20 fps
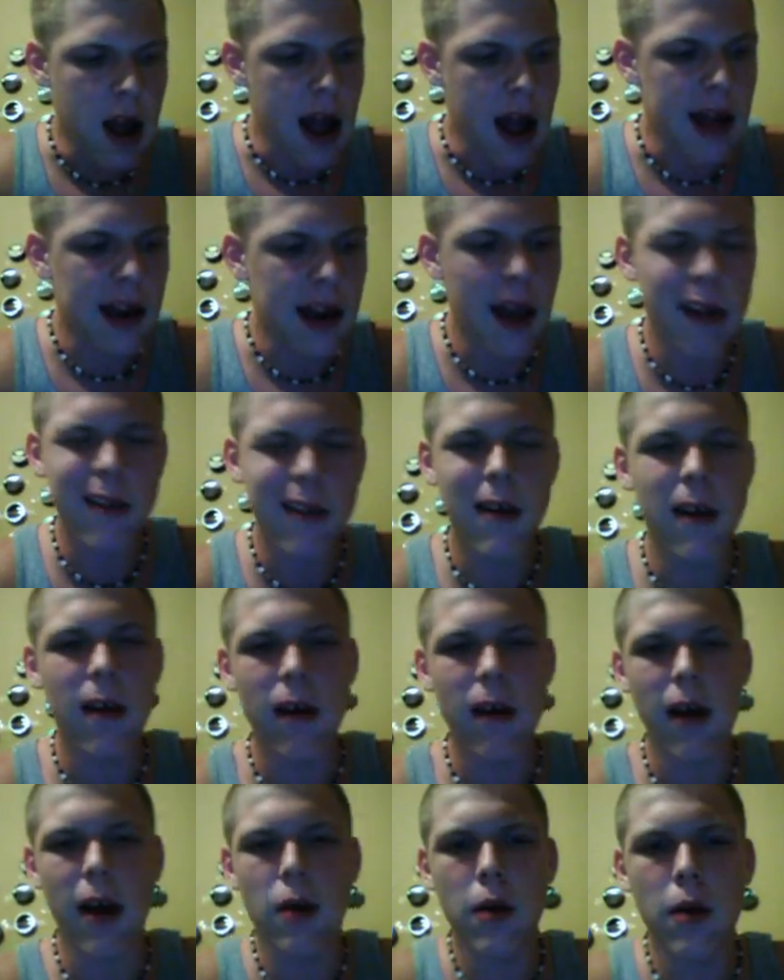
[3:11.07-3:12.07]
And
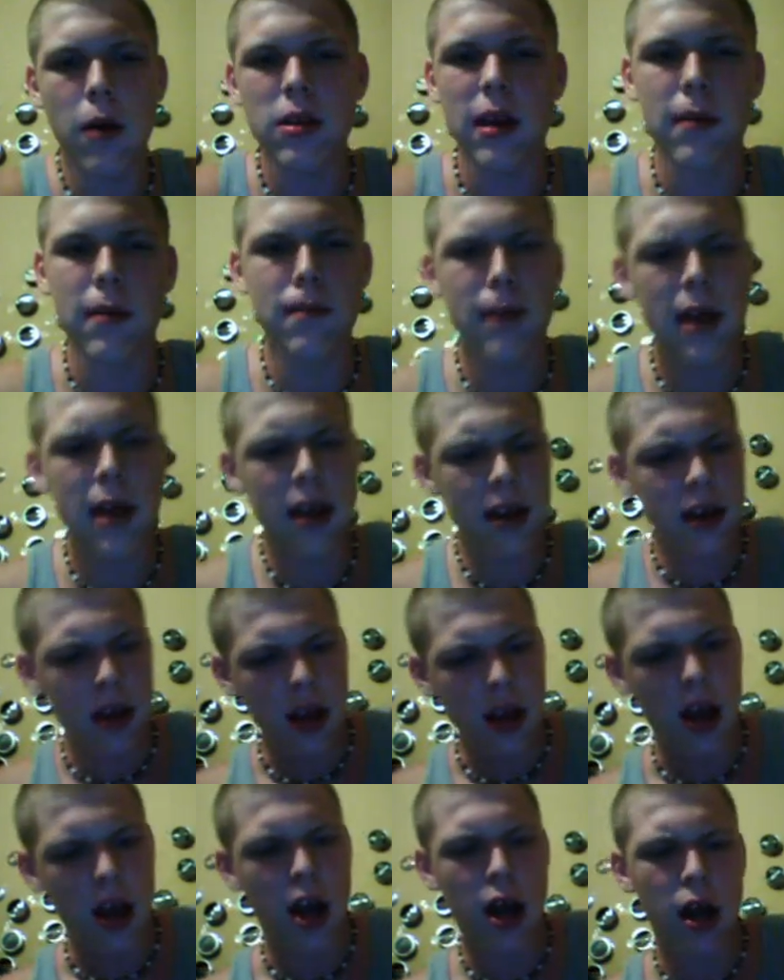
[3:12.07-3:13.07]
I was like, man,
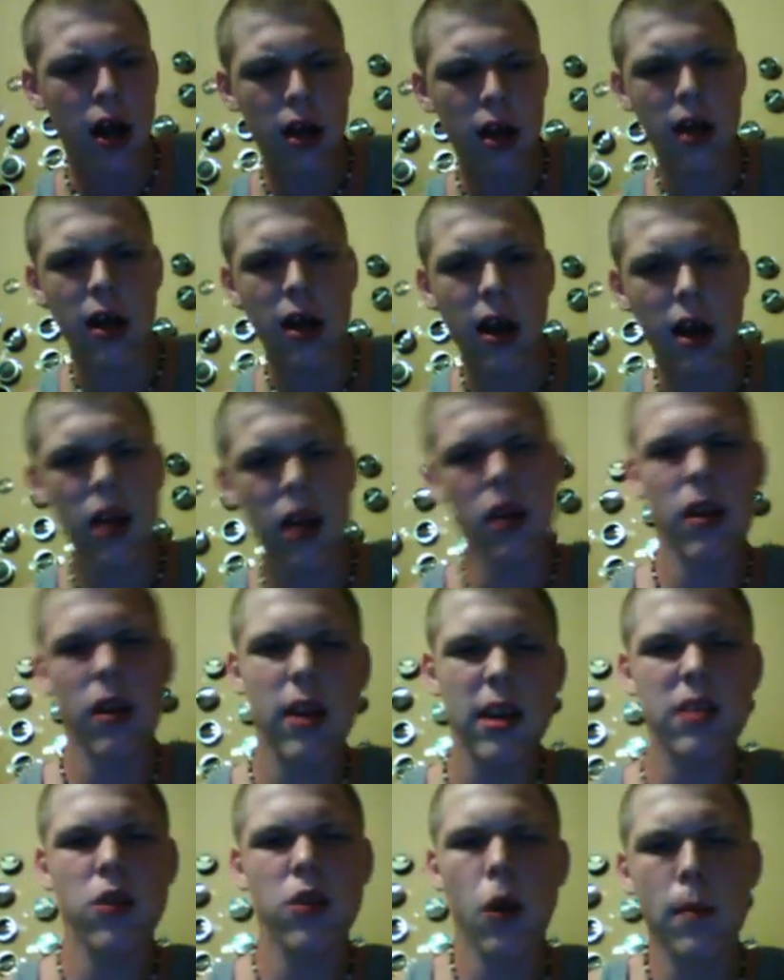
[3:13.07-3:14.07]

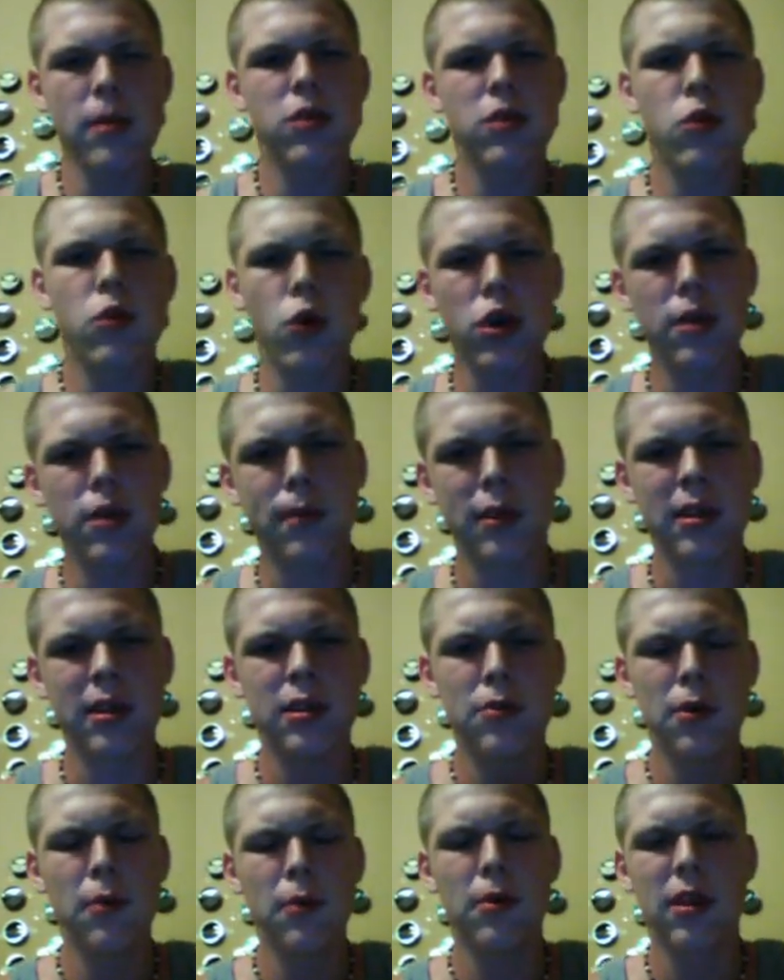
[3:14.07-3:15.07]
he's told me stories about these
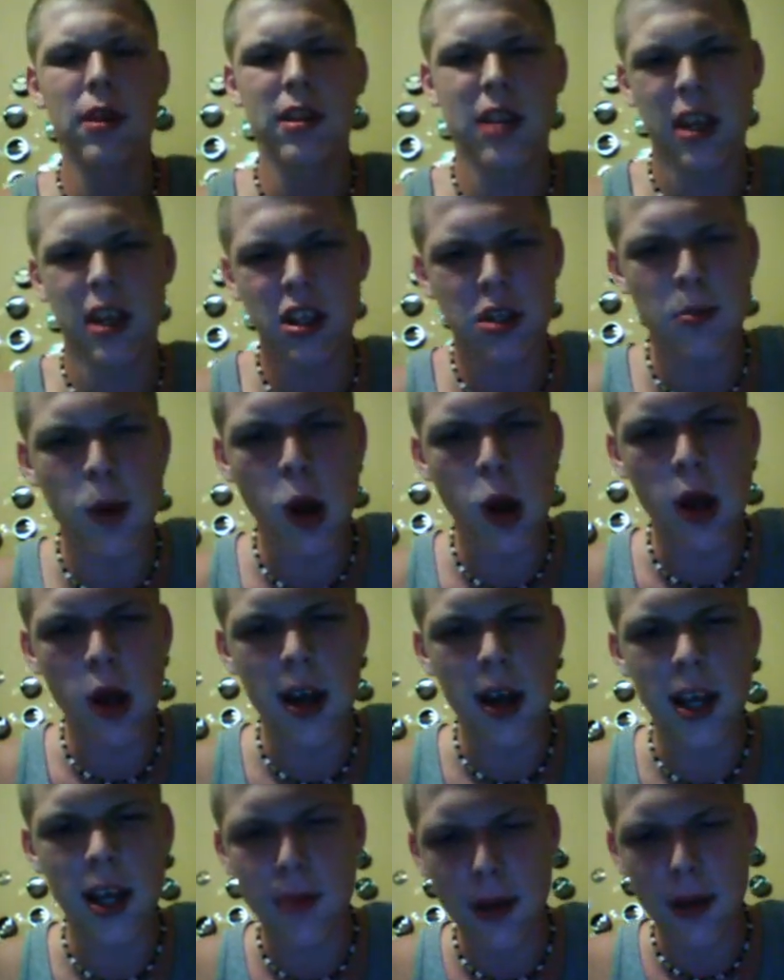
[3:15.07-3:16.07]
people that take small
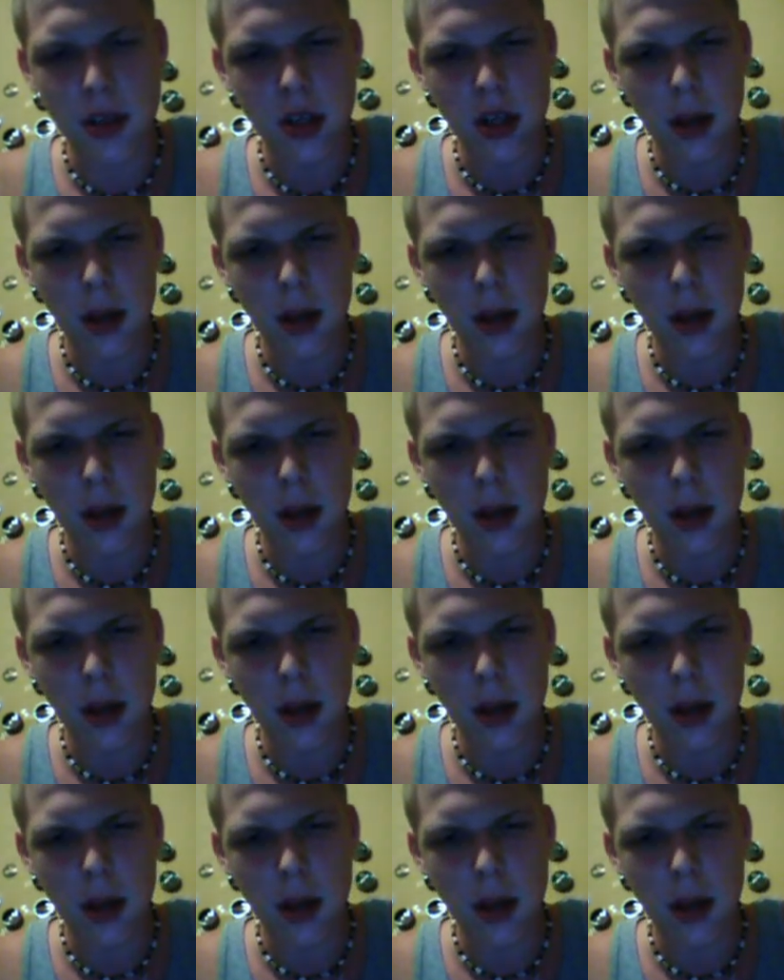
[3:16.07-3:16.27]
ass pinches.